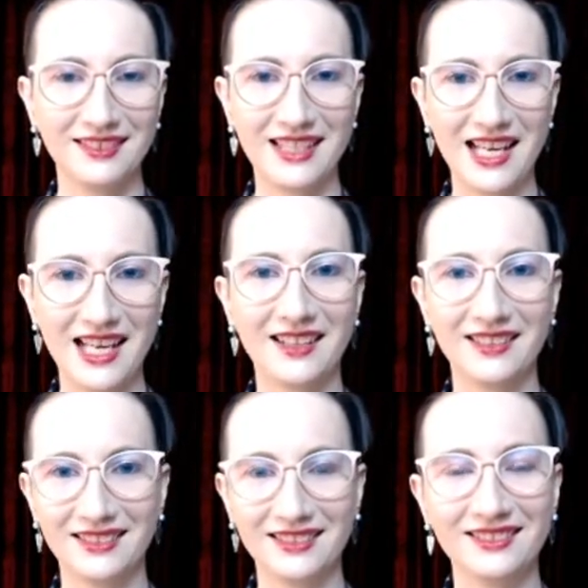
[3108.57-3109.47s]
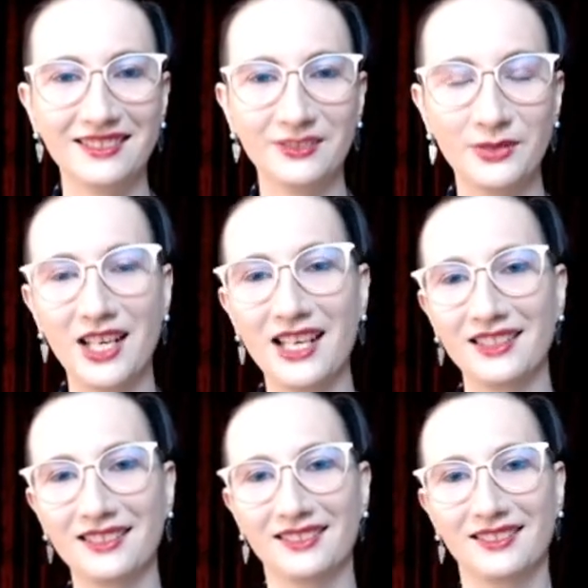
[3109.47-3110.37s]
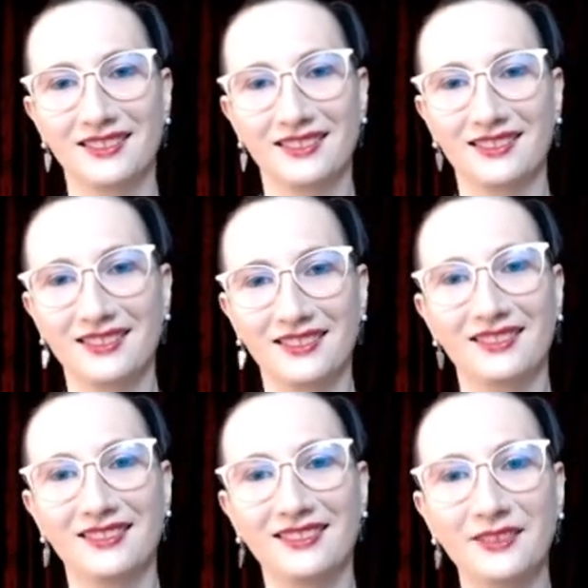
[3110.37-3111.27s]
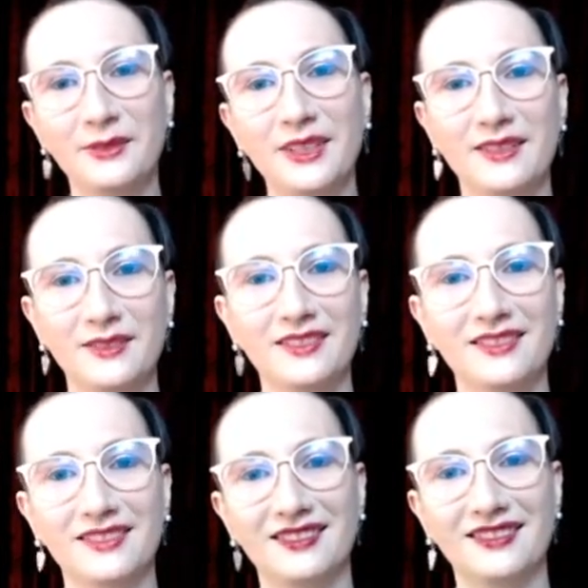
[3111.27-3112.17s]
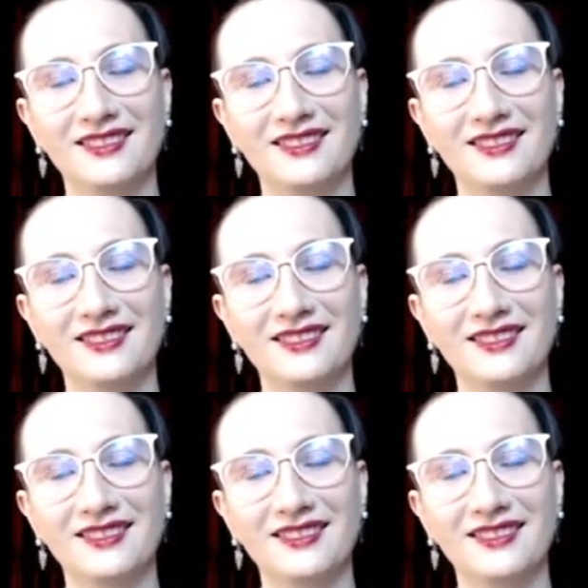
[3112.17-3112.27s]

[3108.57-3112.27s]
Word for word: now, yeah. because he just bombed right. every official photo